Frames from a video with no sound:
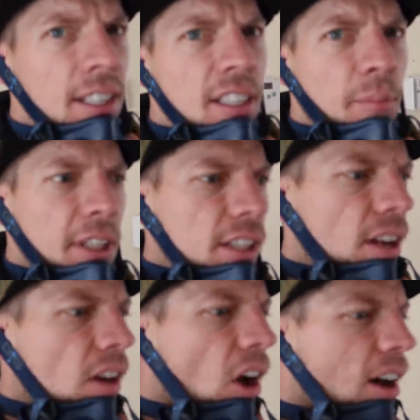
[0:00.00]

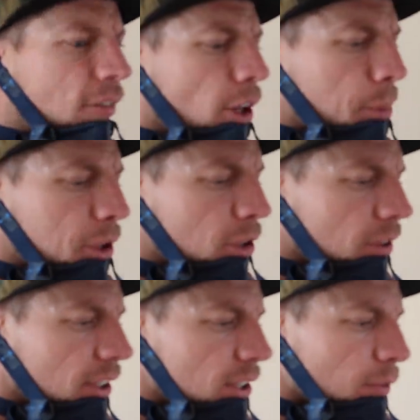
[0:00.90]
somebody's awful
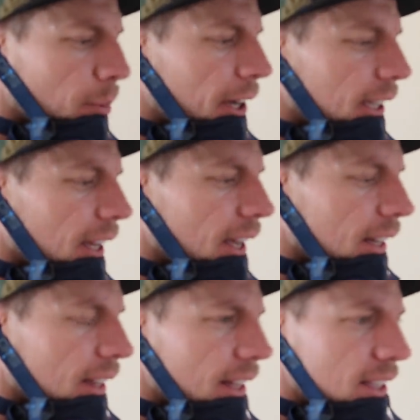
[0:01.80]
opportunities for my
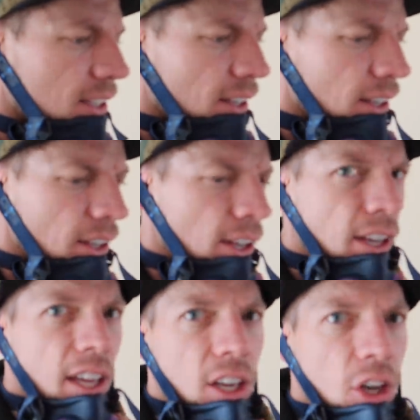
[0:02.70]
gain. That's
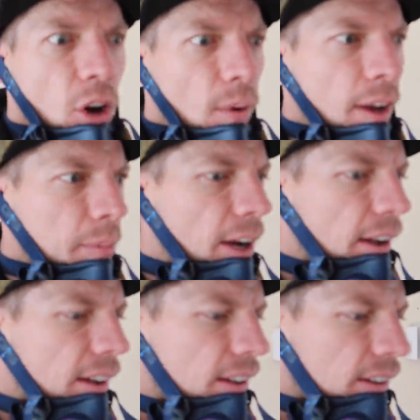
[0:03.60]
in no way
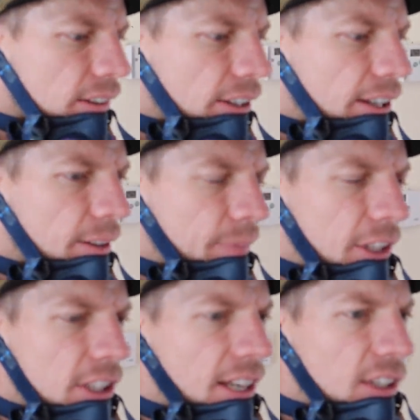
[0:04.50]
my
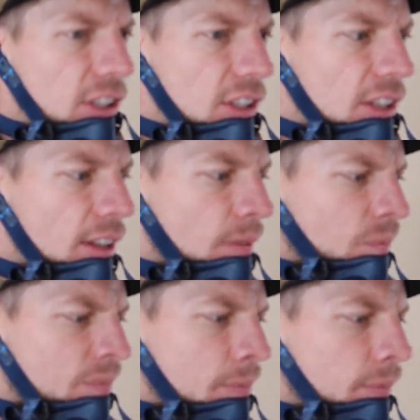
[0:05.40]
intentions.
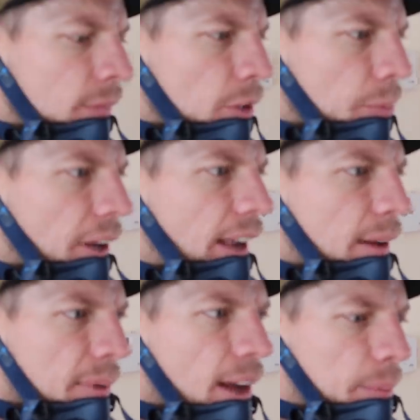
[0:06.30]
But I
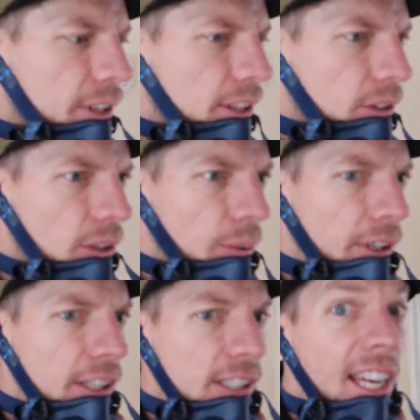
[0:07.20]
am happy that
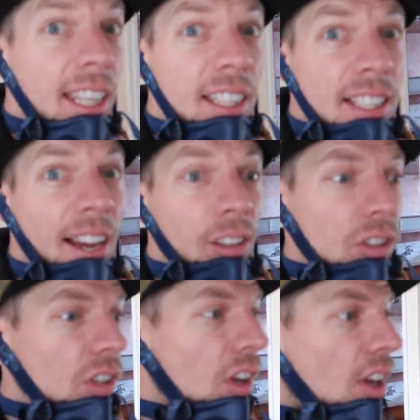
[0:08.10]
we can take this
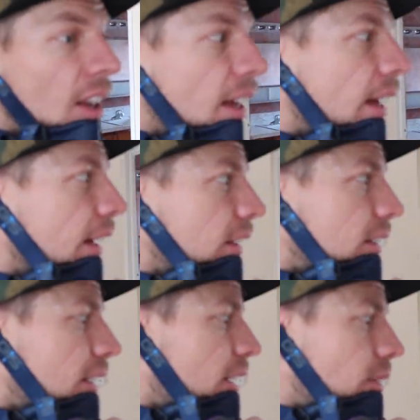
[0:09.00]
house
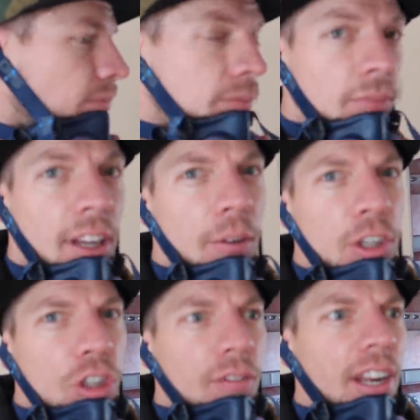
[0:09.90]
and
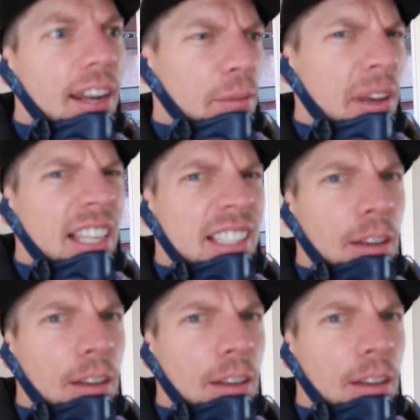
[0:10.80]
rejuvenate it and make it